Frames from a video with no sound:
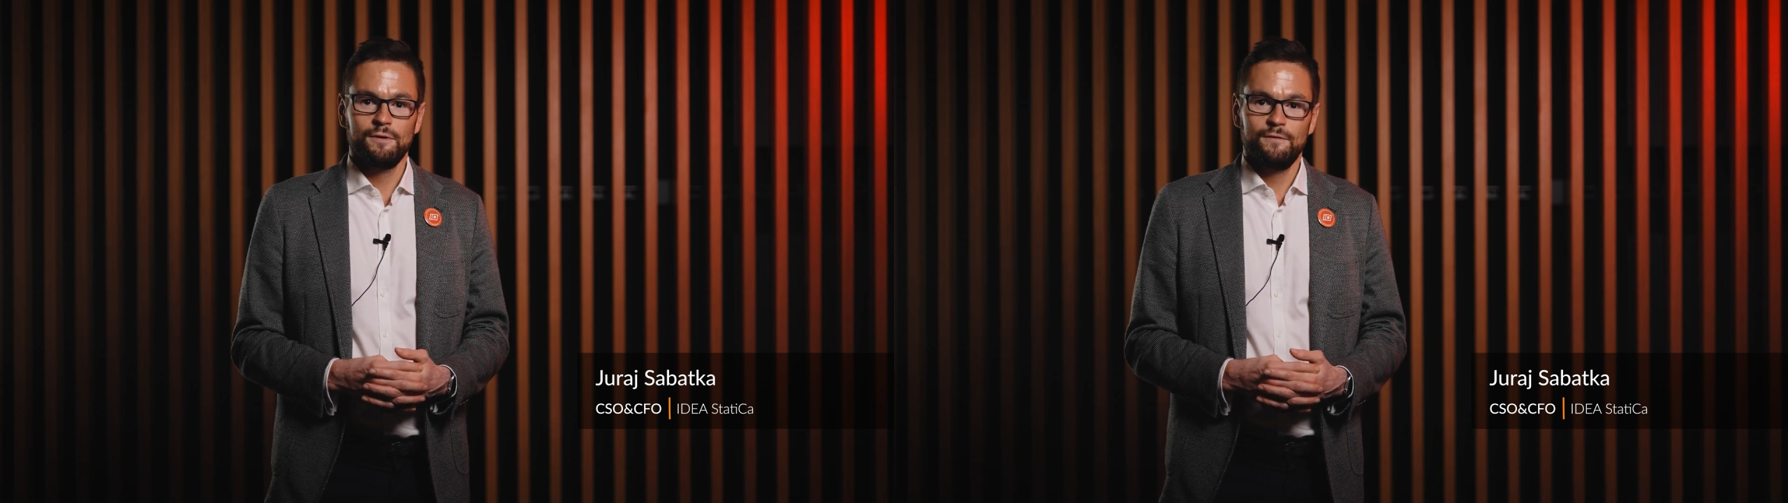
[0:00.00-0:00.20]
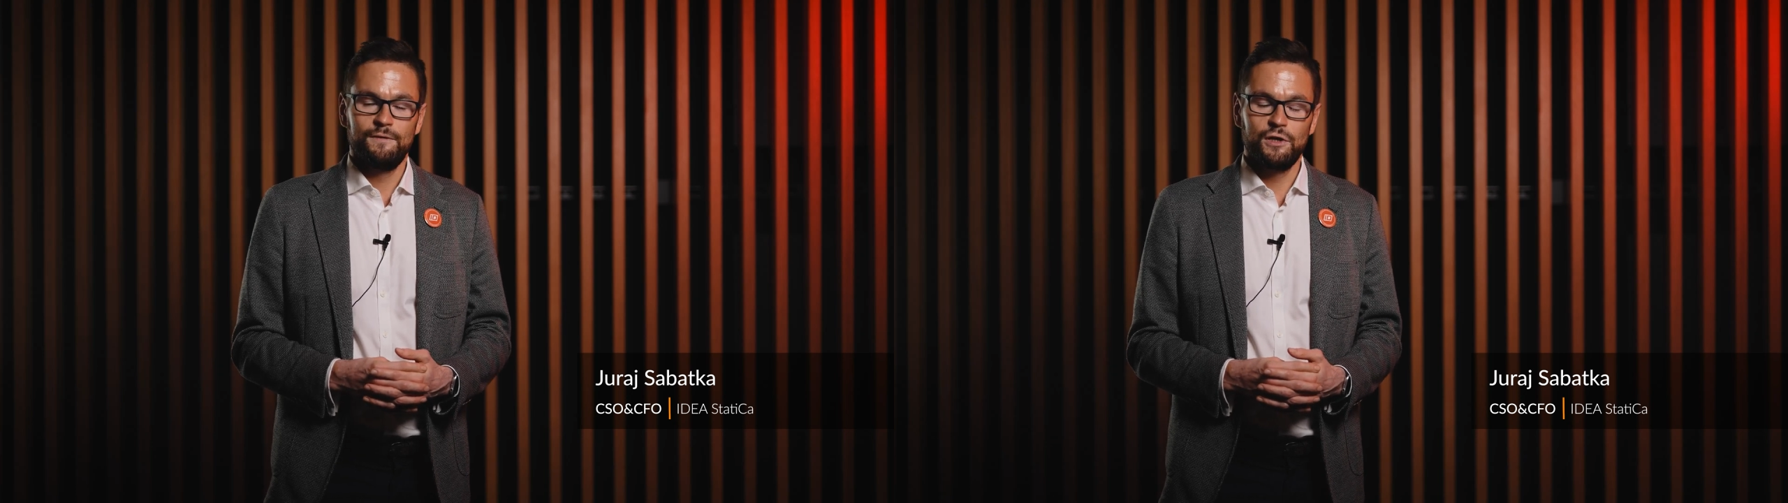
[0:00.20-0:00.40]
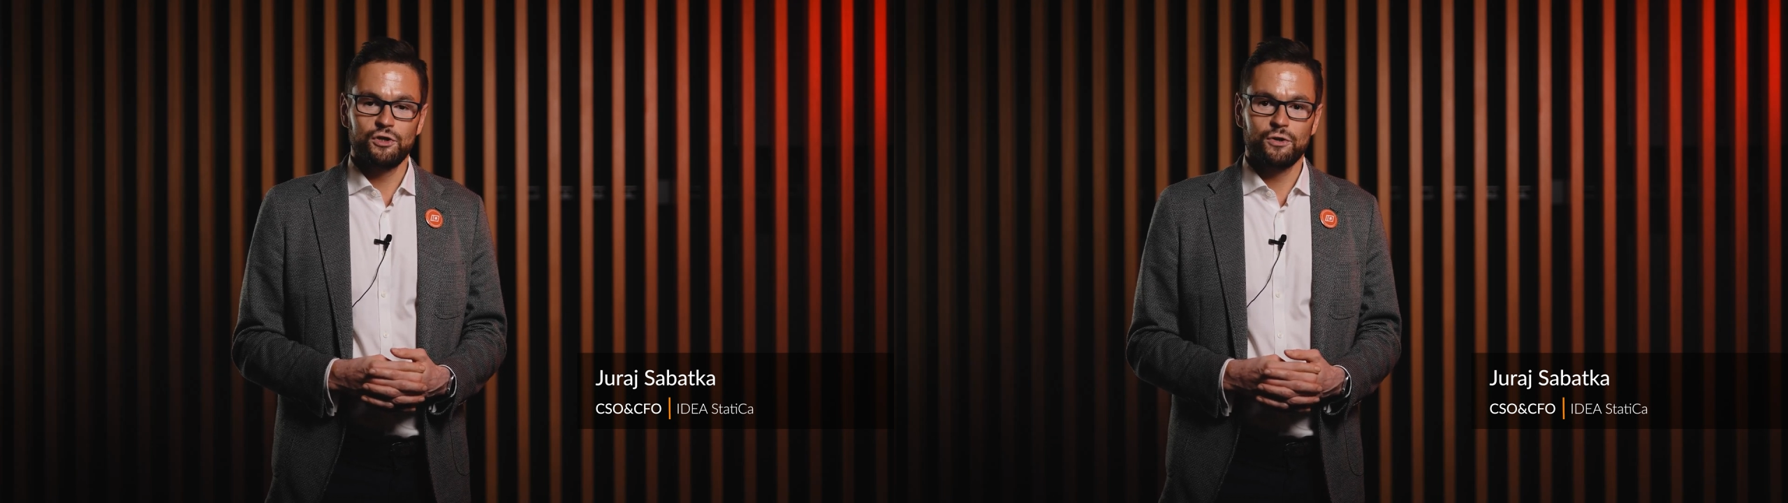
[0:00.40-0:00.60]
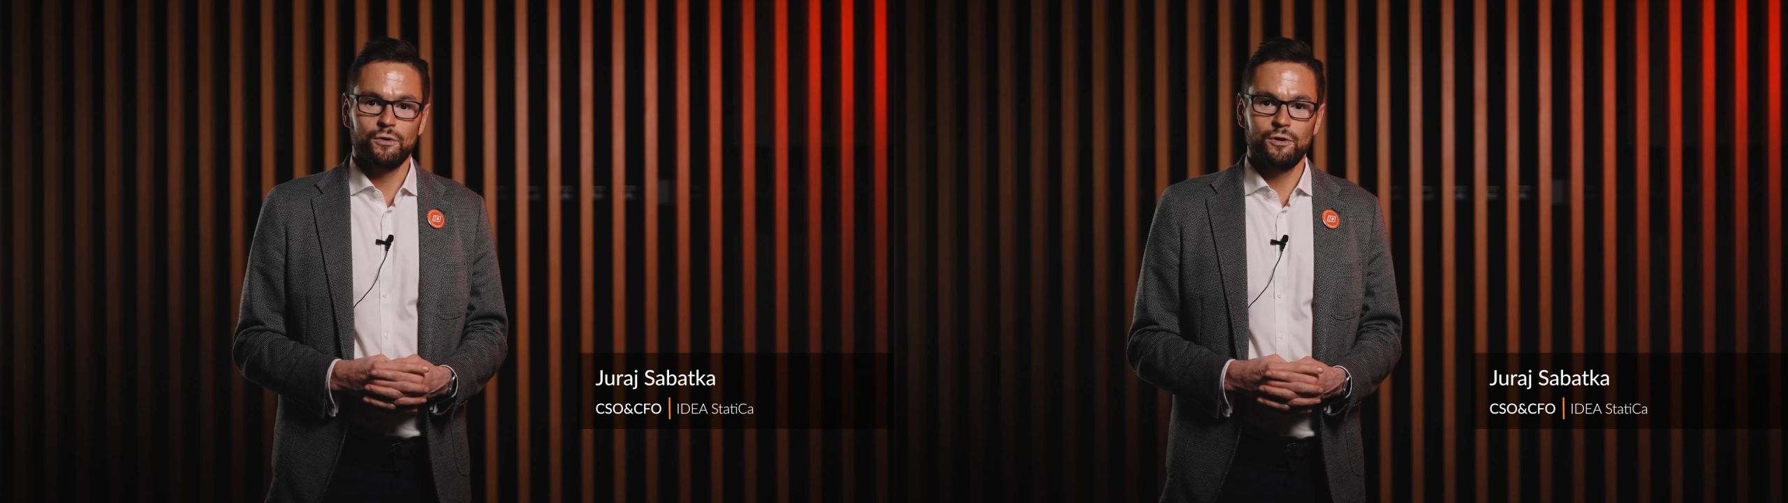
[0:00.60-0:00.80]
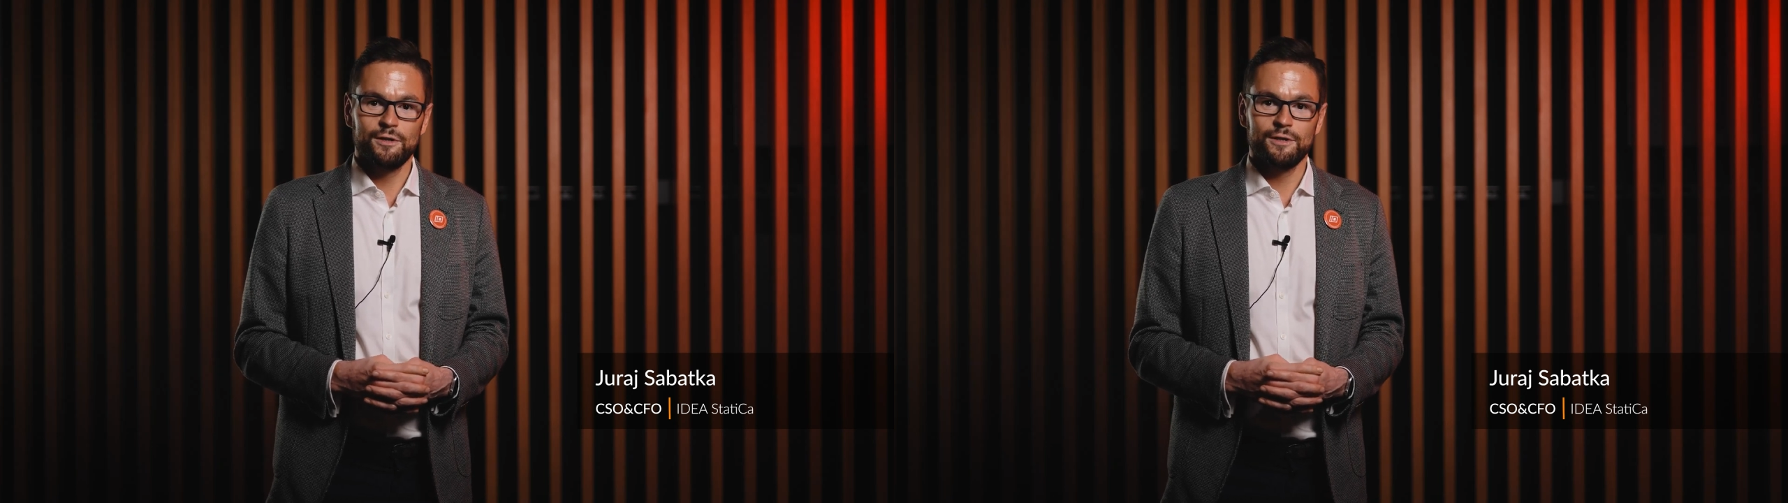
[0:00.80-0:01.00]
feature
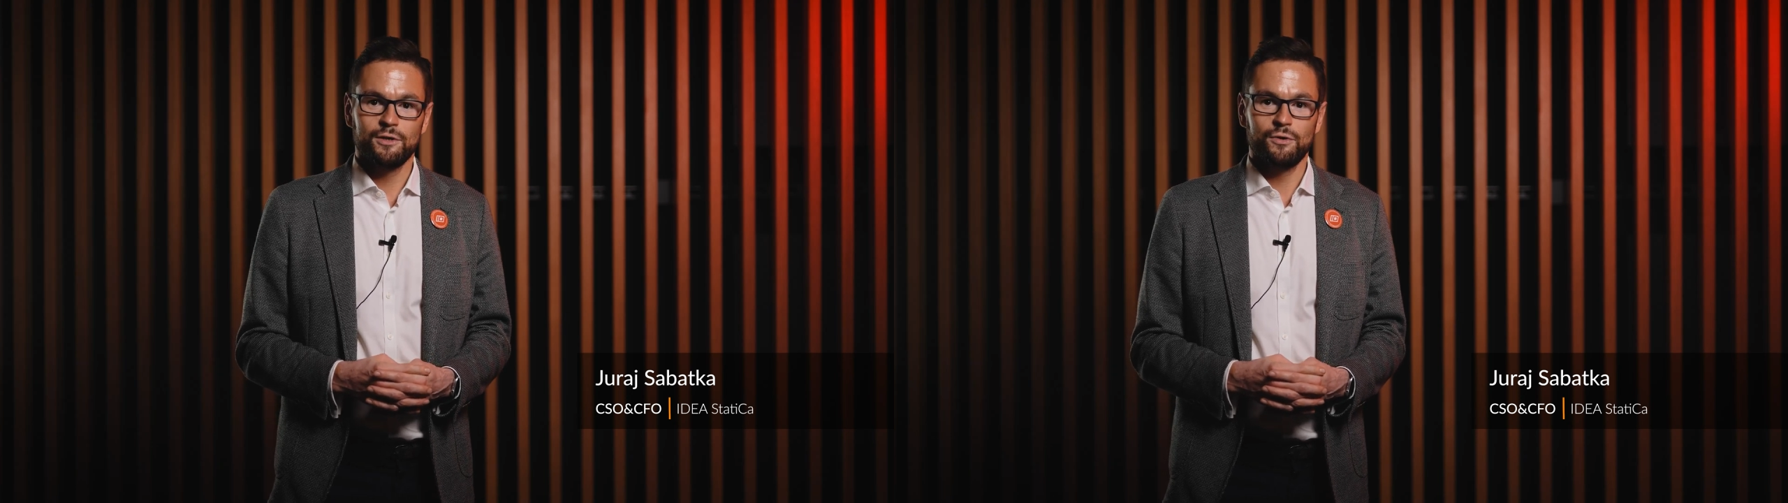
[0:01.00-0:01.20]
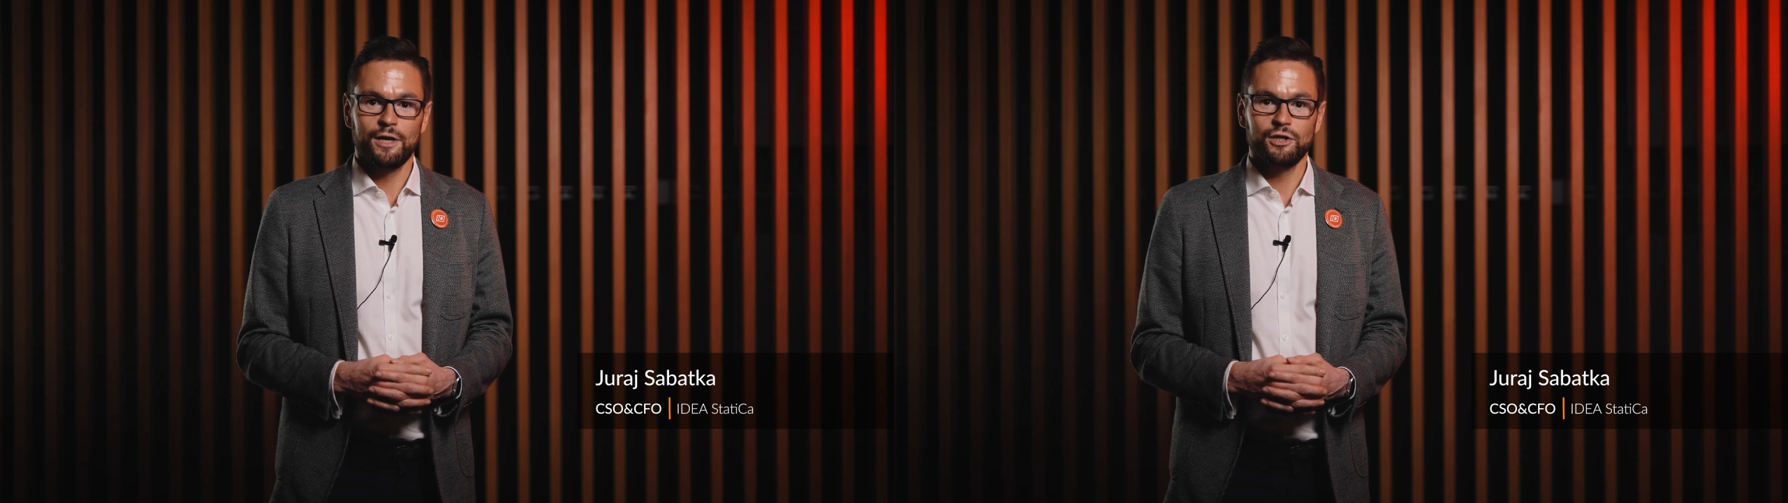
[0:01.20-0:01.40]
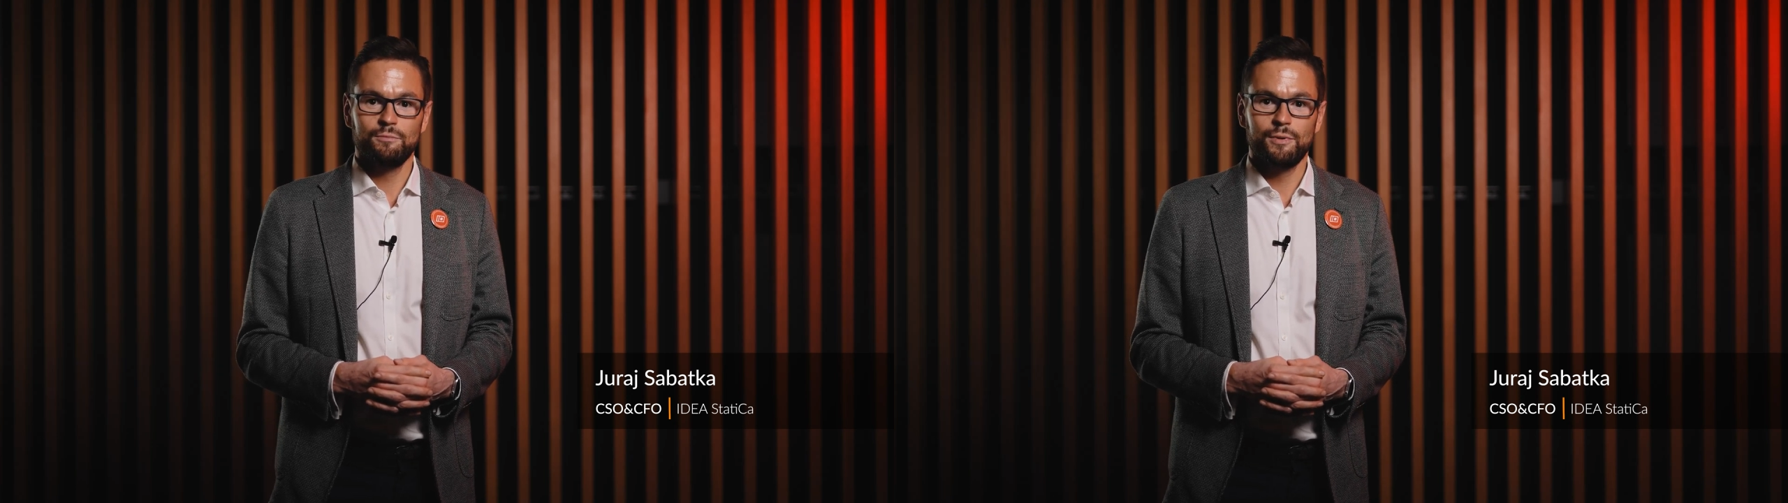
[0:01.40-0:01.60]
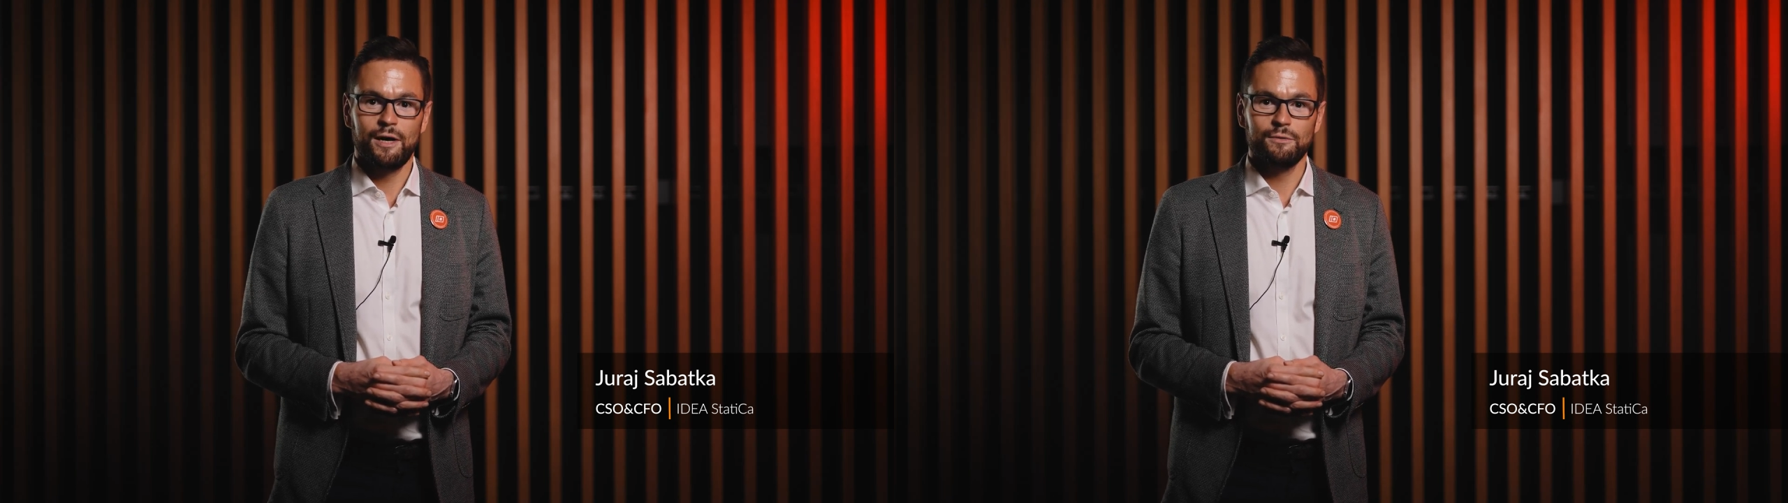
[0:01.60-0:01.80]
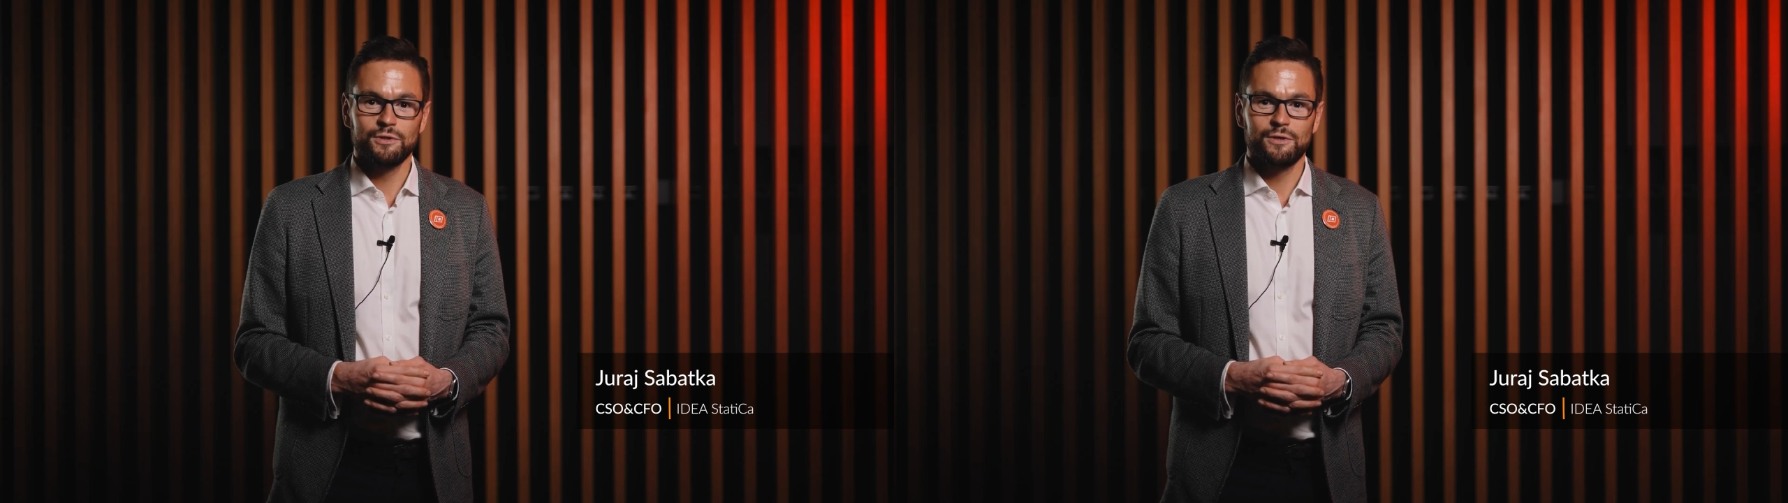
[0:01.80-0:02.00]
called Connection
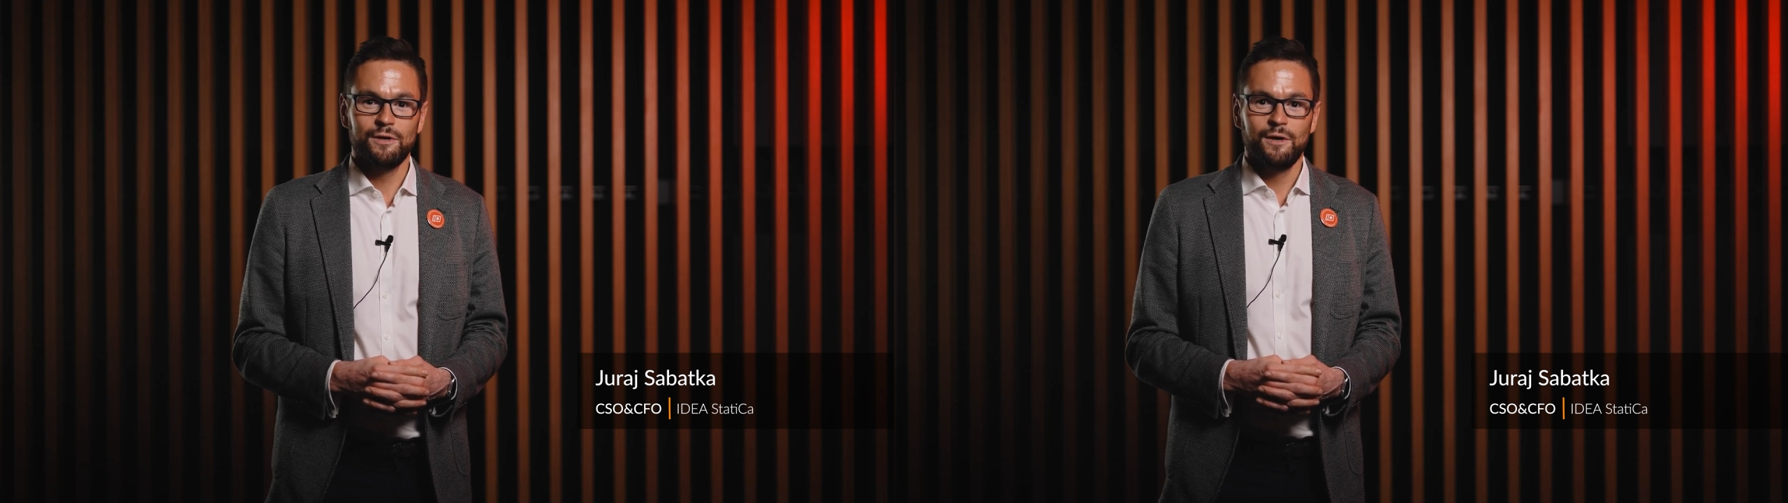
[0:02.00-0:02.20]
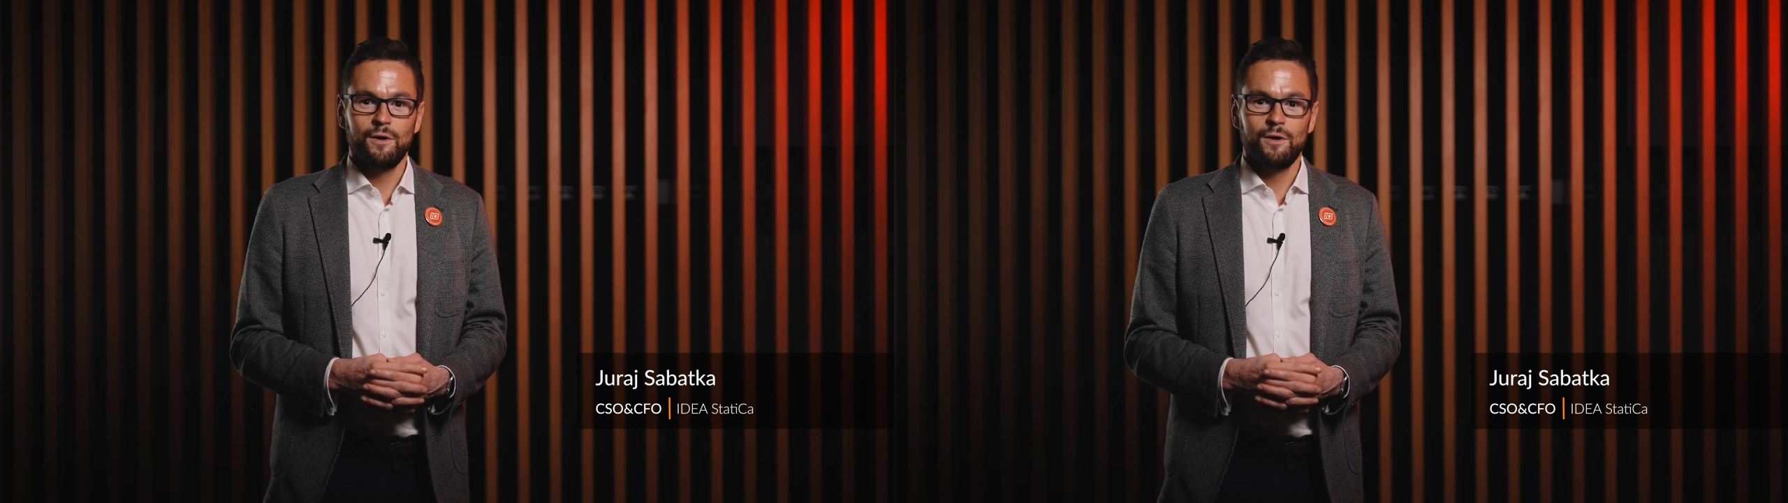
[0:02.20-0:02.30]
Browser,